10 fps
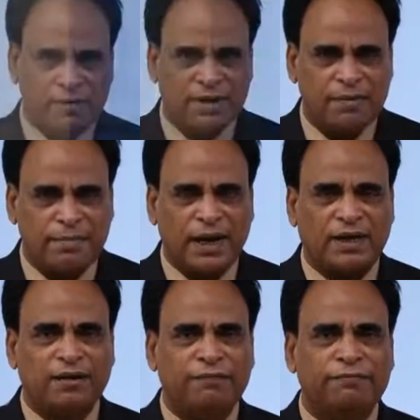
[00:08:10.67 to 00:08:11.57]
Welcome
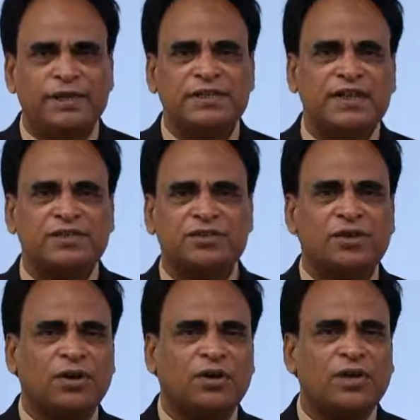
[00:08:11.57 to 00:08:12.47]
back. We just
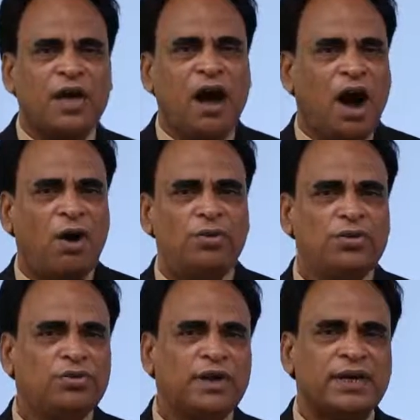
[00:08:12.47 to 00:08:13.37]
saw how
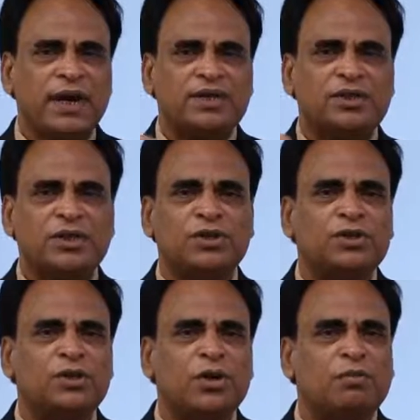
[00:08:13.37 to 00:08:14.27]
you can actually
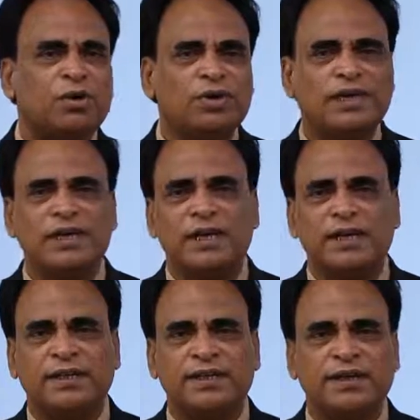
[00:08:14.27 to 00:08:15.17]
go about
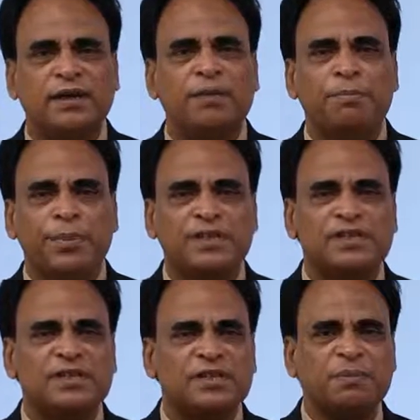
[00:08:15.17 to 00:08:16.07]
creating a
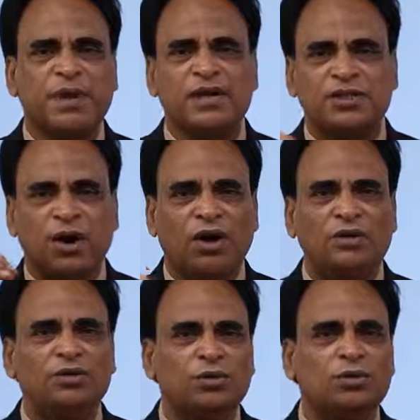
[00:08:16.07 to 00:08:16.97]
business page
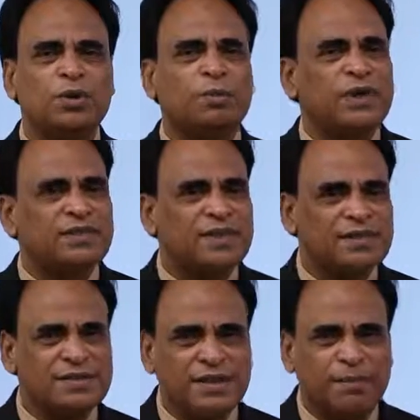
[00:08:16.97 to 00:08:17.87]
on Google Plus,
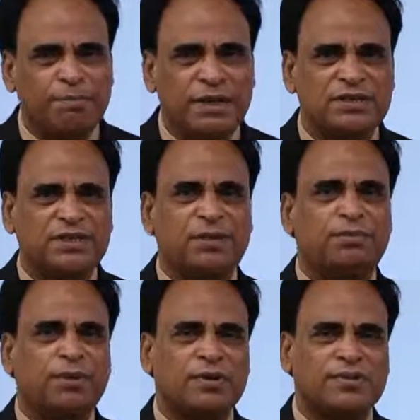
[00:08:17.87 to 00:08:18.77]
the step by
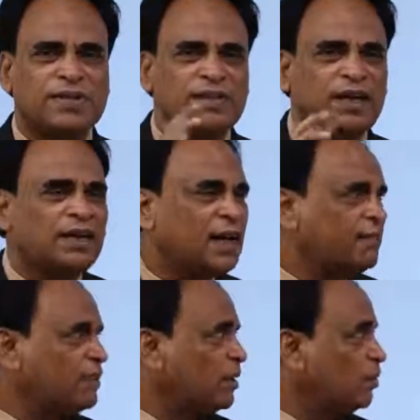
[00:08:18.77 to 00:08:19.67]
step process, a
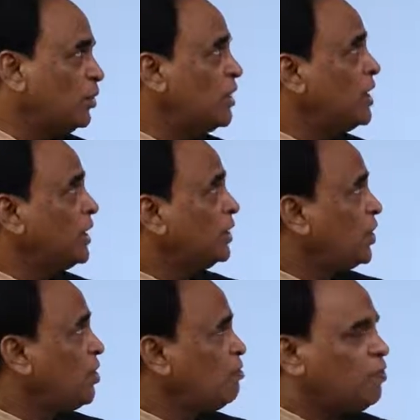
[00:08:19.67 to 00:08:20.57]
live demo.
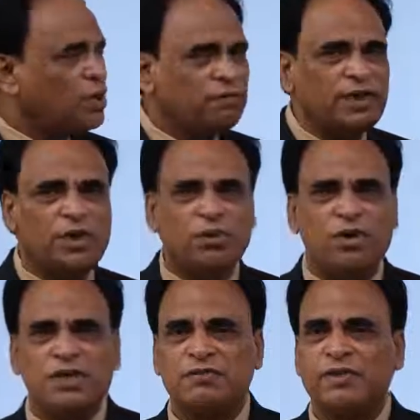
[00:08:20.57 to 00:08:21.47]
Now what we'll
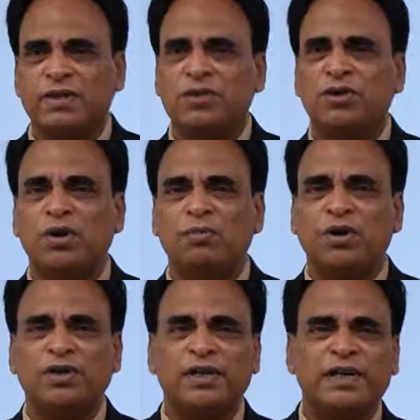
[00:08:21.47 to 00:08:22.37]
do is we'll go
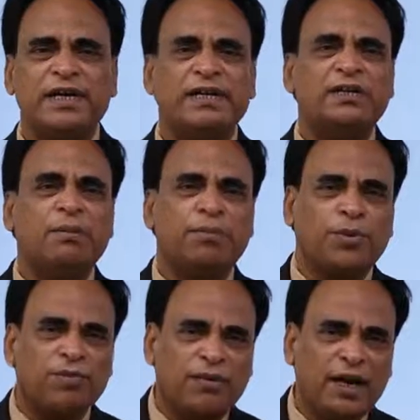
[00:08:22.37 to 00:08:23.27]
about creating a
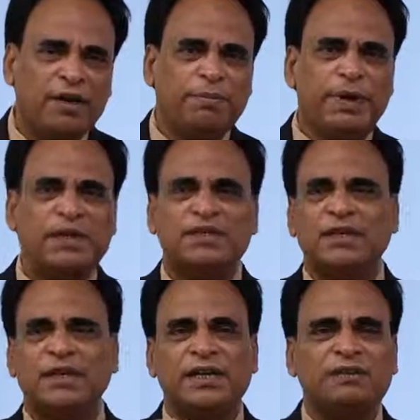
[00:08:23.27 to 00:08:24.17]
profile page,
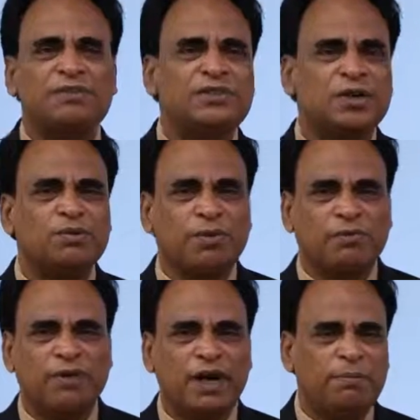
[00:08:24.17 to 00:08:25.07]
an individual
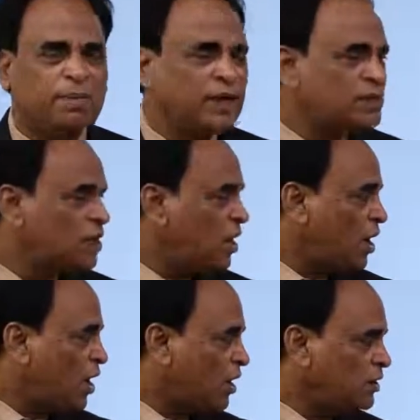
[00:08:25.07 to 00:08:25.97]
profile page
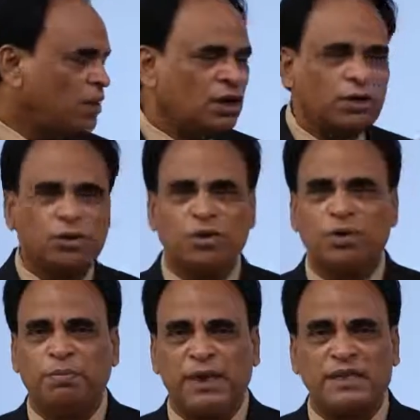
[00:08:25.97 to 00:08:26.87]
on
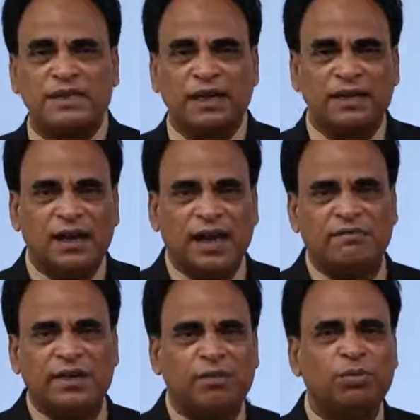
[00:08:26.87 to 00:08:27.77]
Google Plus, a
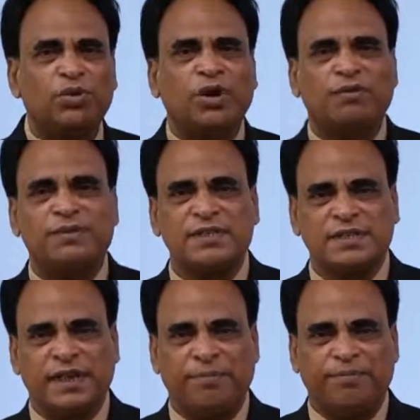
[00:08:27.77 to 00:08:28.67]
live demo of the
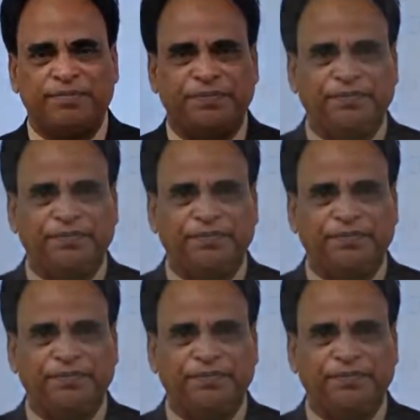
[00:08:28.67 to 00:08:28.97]
same